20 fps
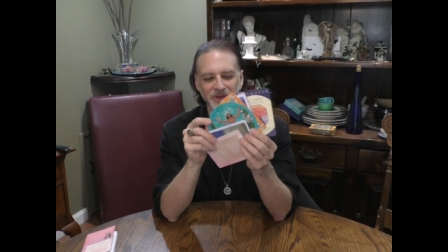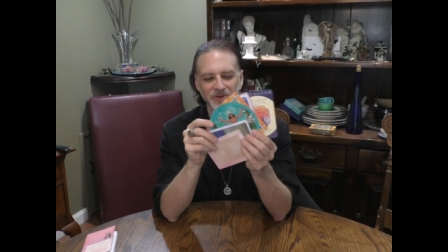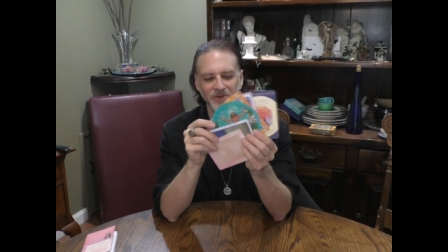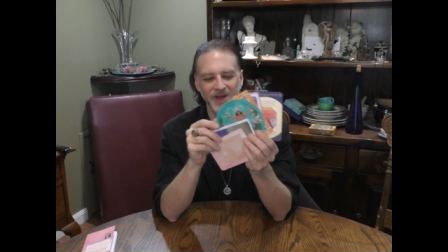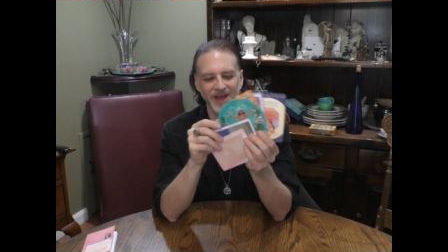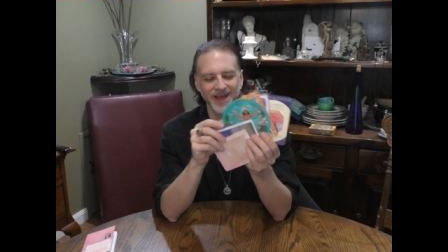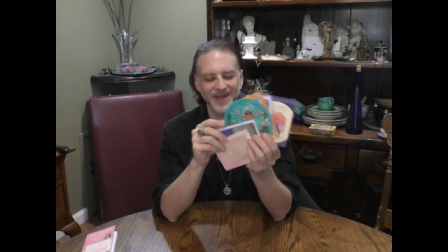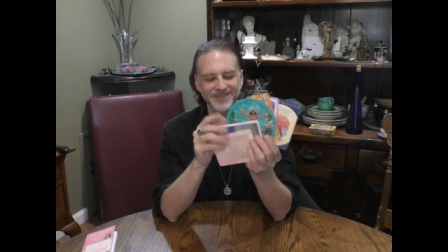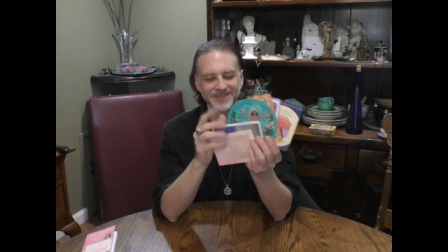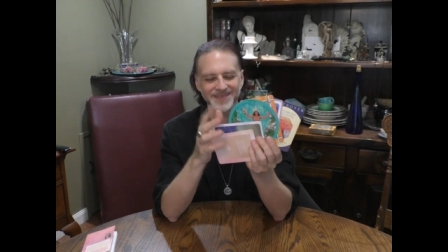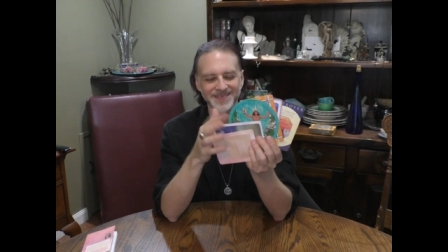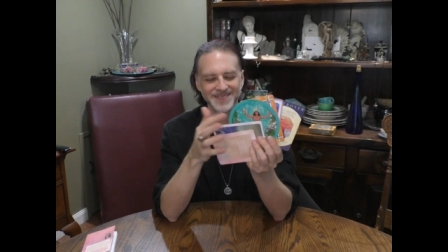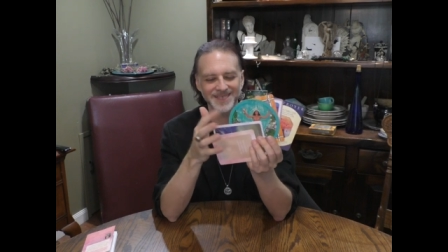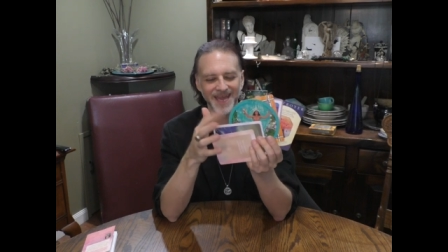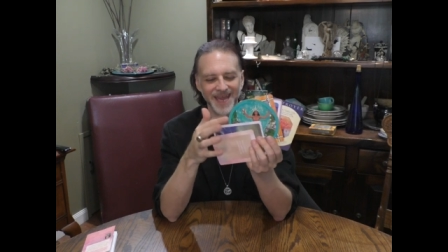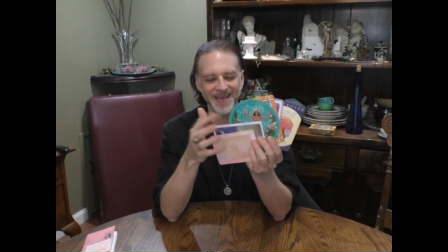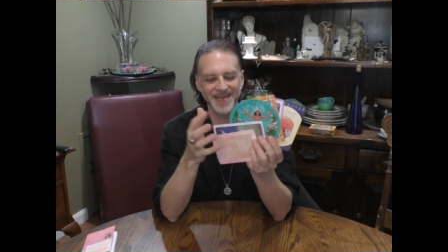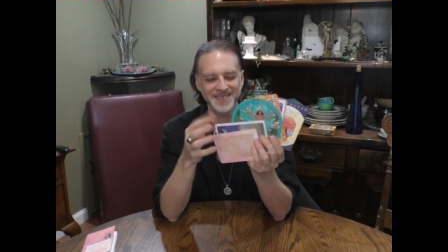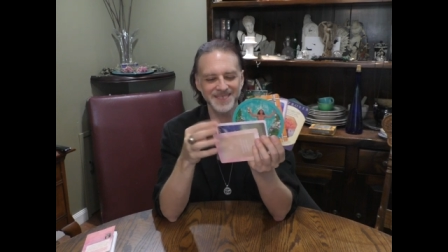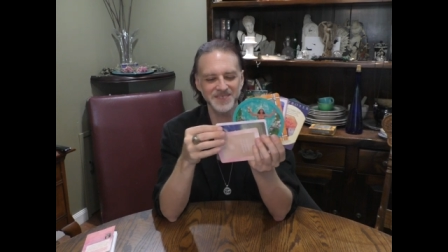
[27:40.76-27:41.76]
right? This
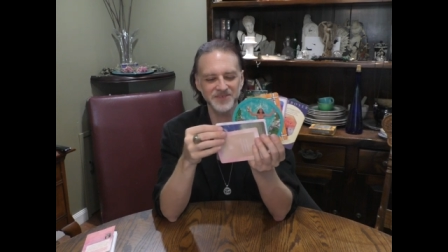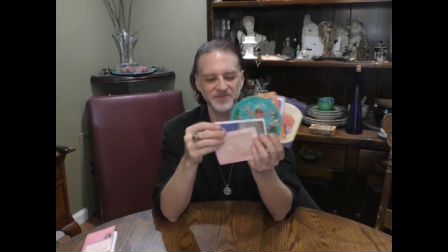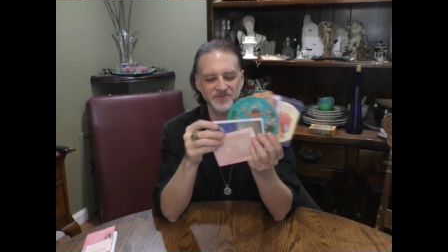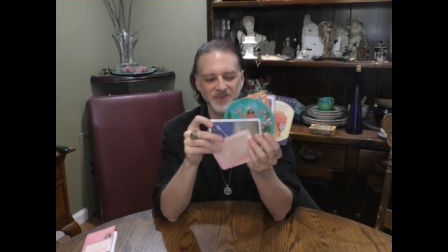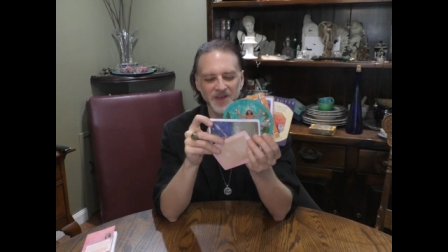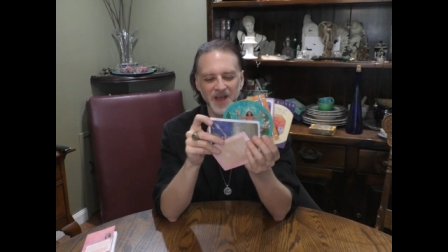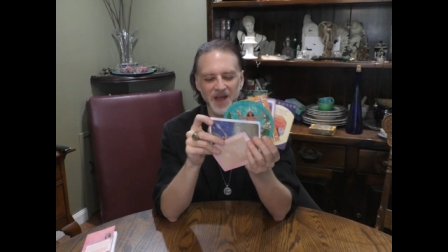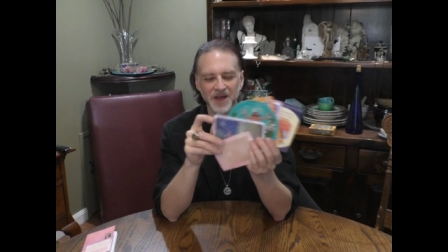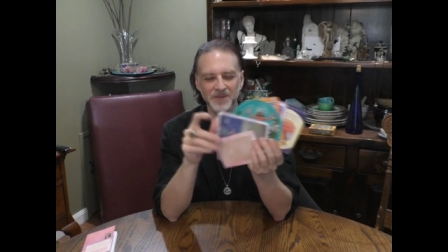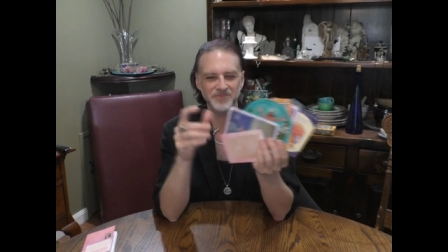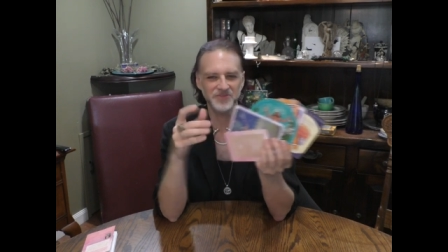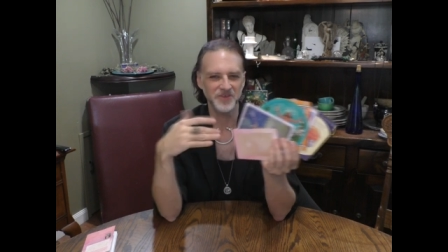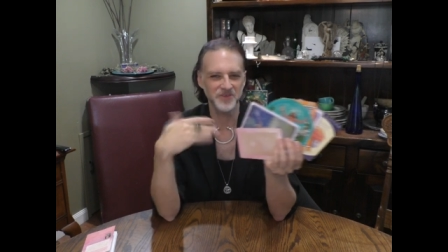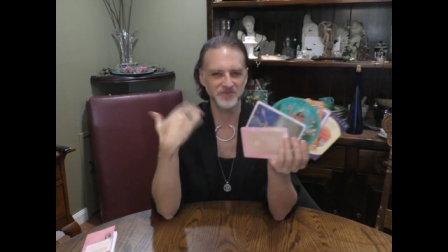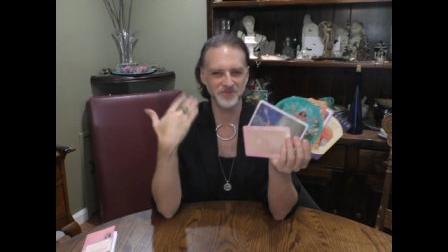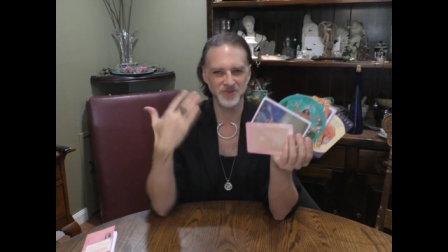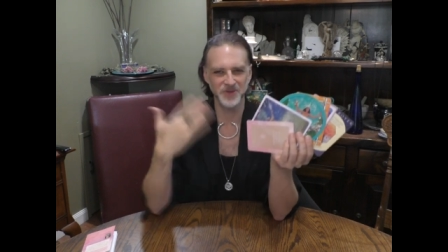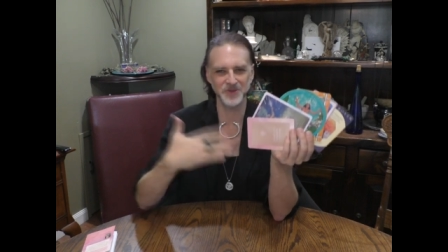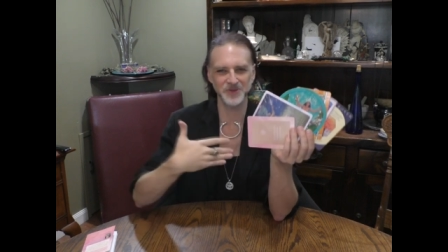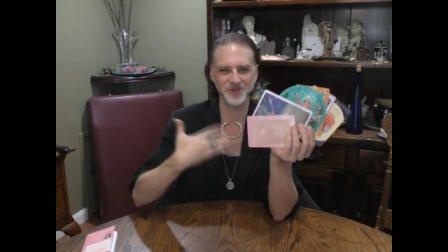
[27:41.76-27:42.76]
ace of cups
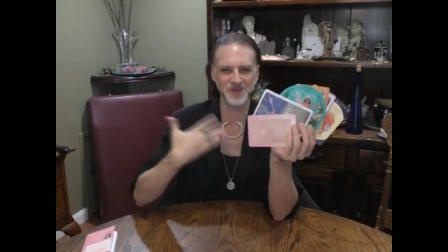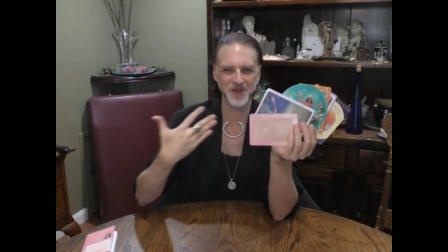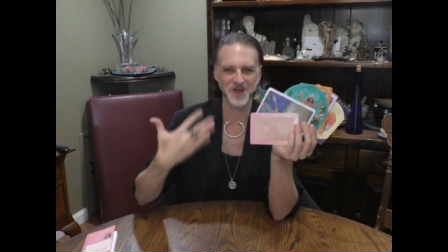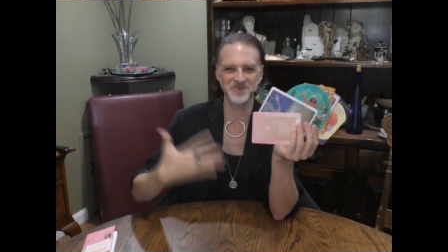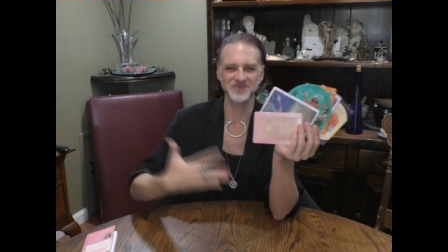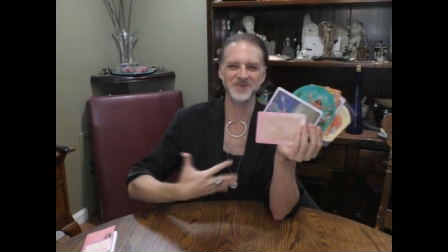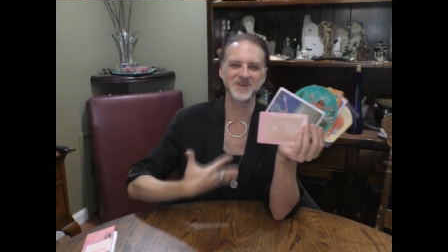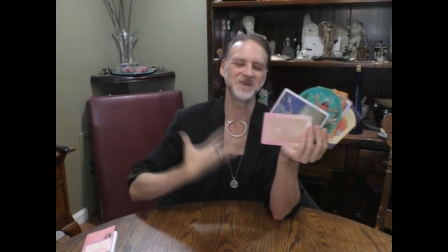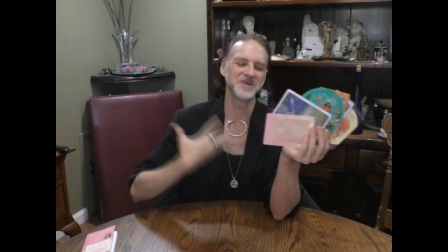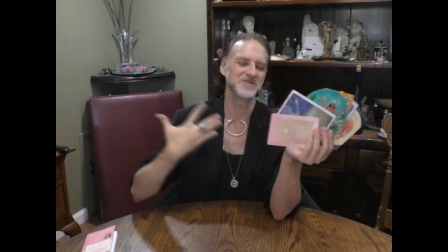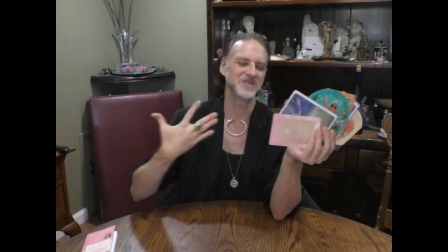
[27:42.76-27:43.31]
of new love,